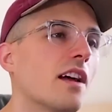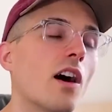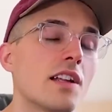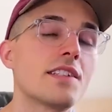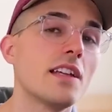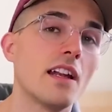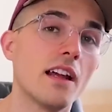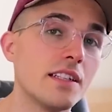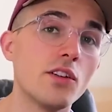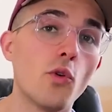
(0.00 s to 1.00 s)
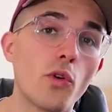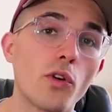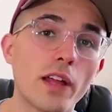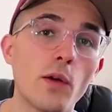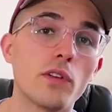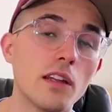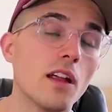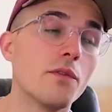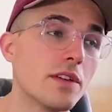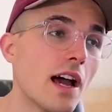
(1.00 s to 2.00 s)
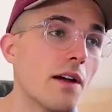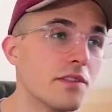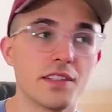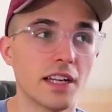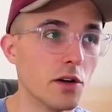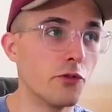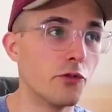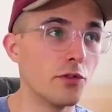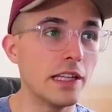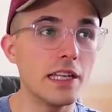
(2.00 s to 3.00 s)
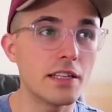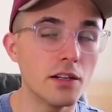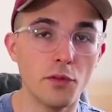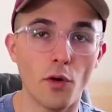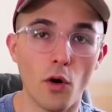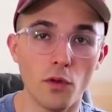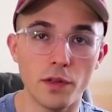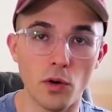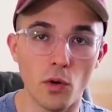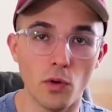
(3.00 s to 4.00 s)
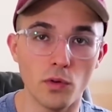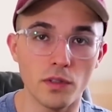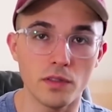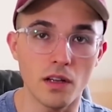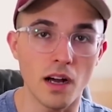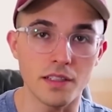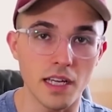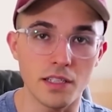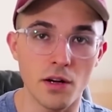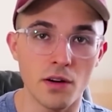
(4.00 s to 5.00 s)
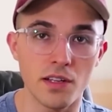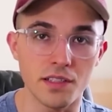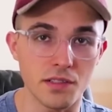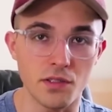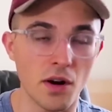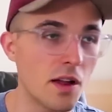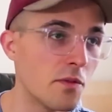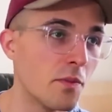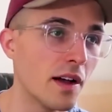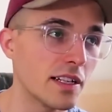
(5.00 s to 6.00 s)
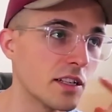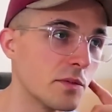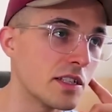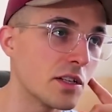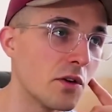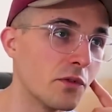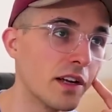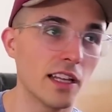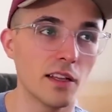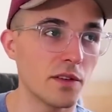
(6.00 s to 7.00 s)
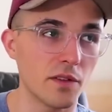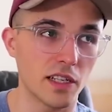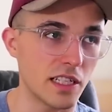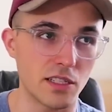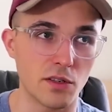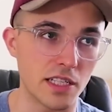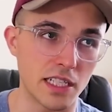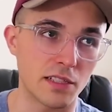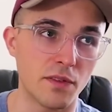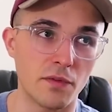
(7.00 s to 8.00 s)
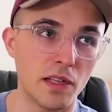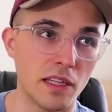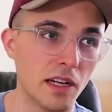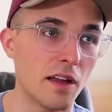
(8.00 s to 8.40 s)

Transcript: Honestly, in an ideal world, I would love to have just like a fleet of all the old Daytonas and Triumph bikes. That'd be so fun. I'd love to have like a Daytona 650, the